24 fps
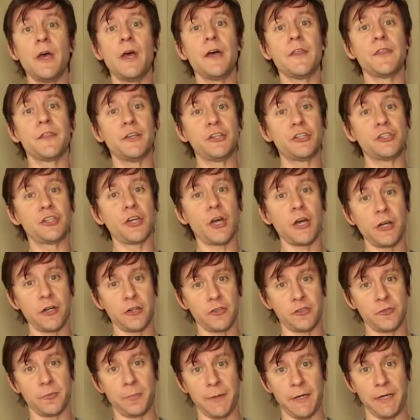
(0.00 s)
the shutter
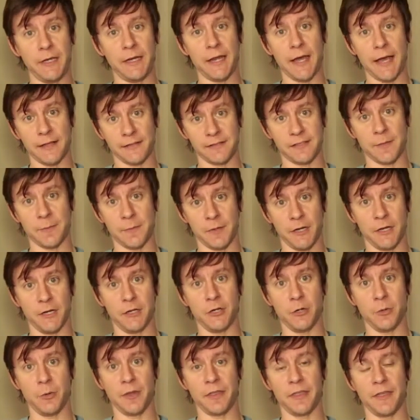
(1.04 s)
speed has something to
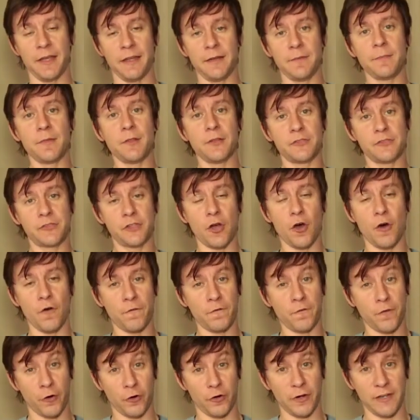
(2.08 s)
do with it. So,
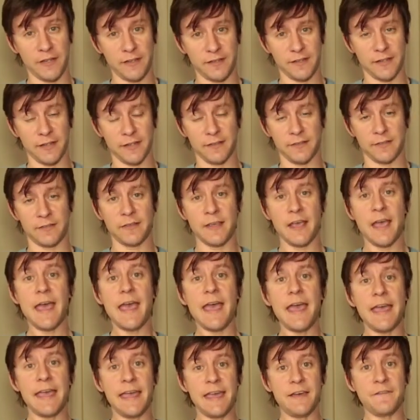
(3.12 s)
for instance,
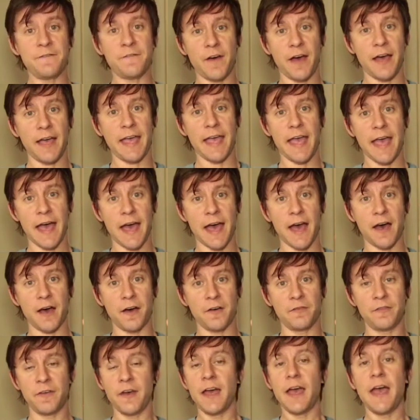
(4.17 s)
if I
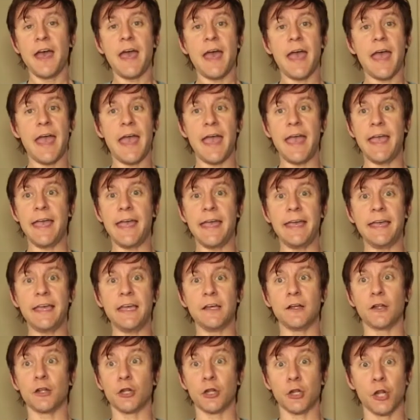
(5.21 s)
have
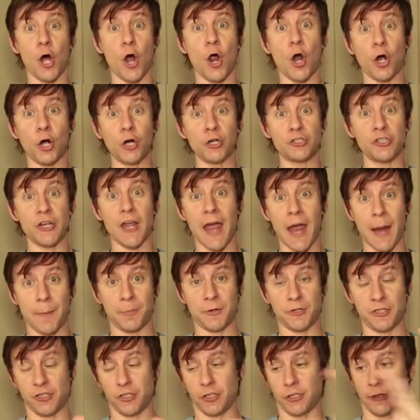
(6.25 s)
a large
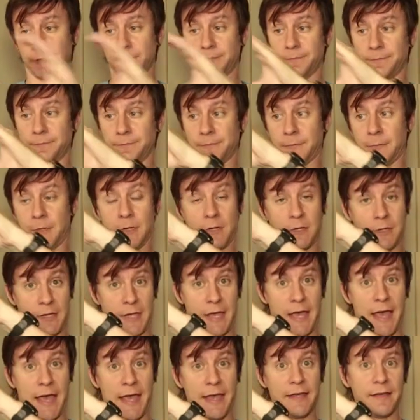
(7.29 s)
aperture,
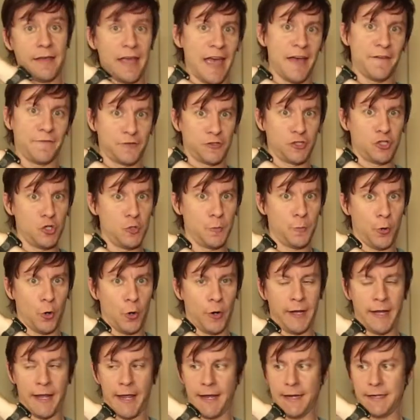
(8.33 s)
okay,
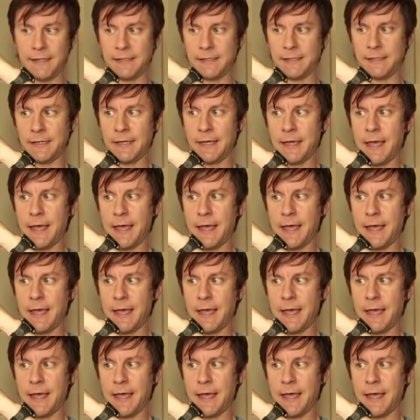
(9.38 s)
f/2.8,